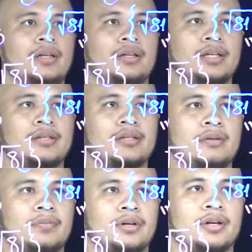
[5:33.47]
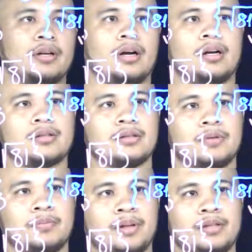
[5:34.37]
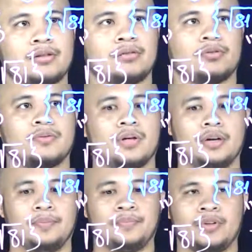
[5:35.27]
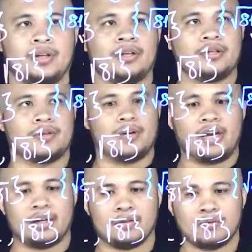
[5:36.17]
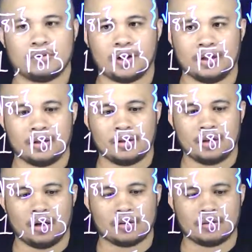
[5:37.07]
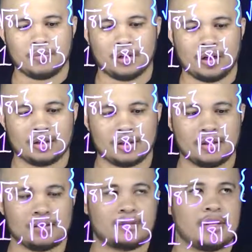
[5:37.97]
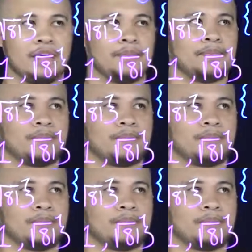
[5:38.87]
This number can also be placed over 1. So negative 3 also belongs in this set.